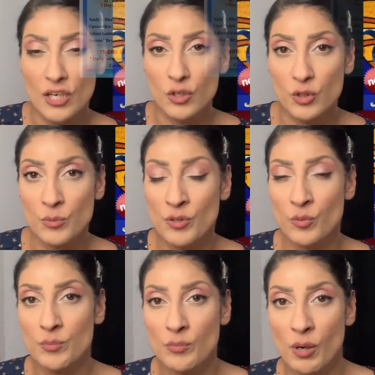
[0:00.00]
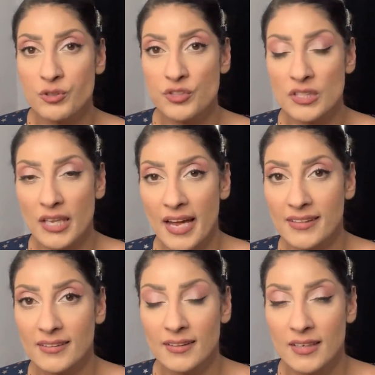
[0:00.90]
whom you would most
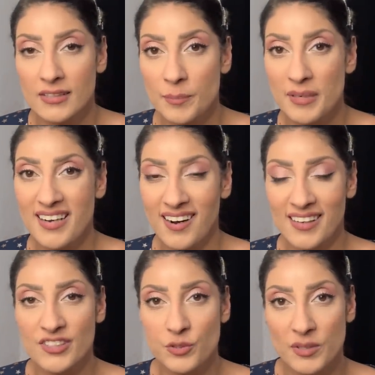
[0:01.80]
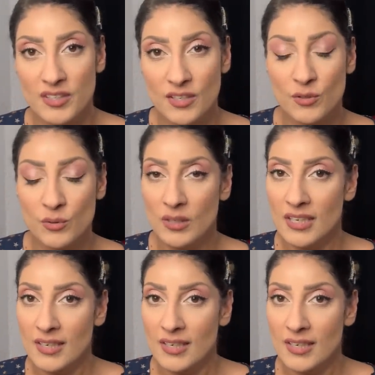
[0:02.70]
like to be honest with you,